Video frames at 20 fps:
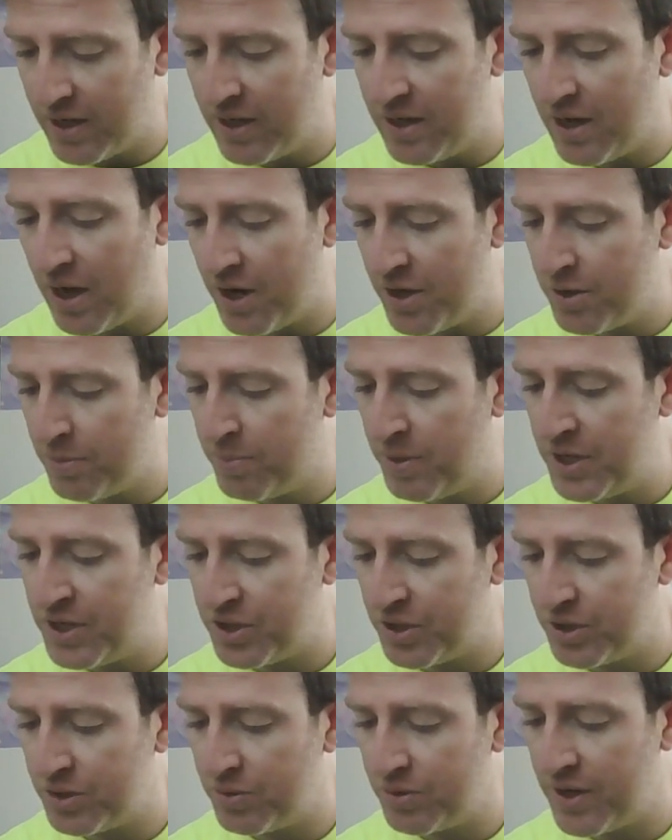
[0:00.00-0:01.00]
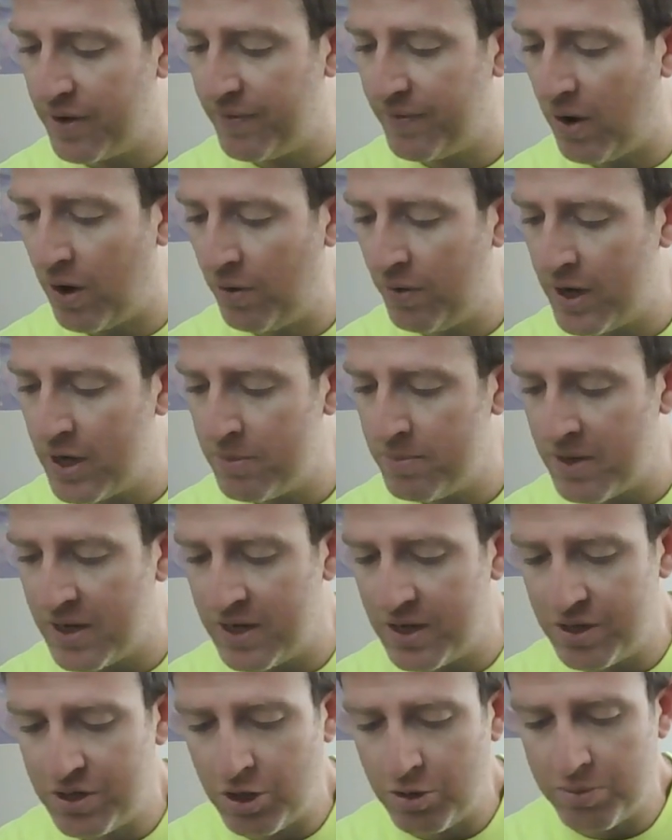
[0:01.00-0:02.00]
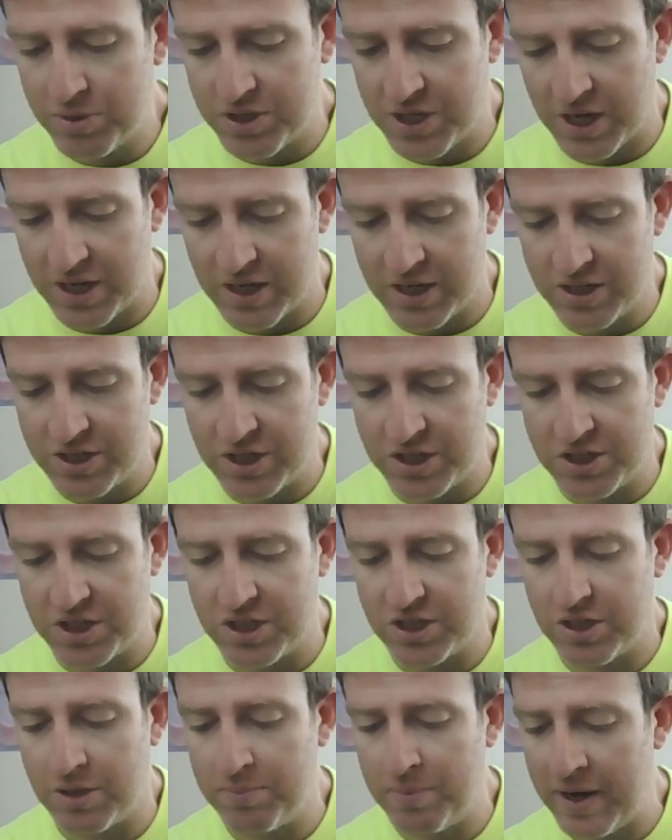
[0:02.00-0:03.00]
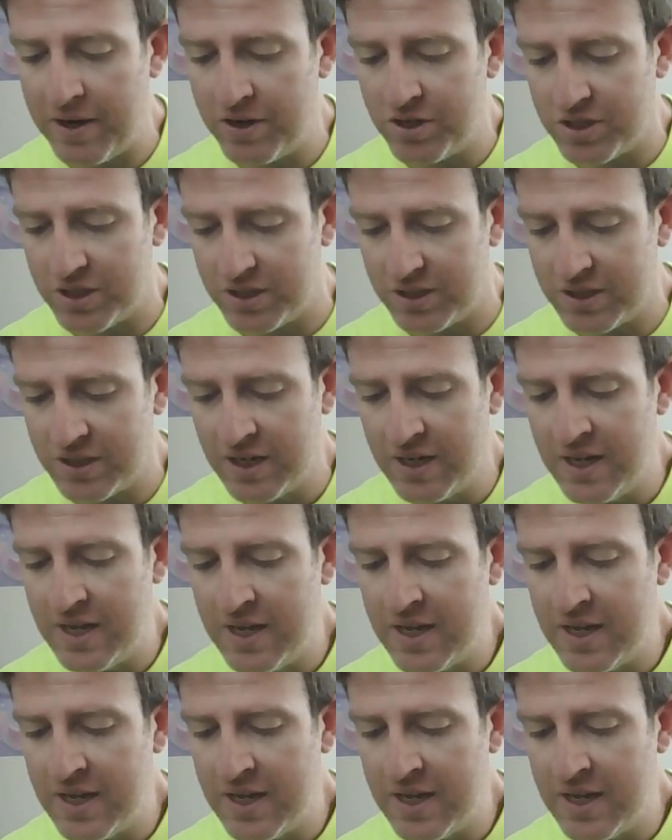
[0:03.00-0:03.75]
in other pictures which have already been interpreted, such as comparisons,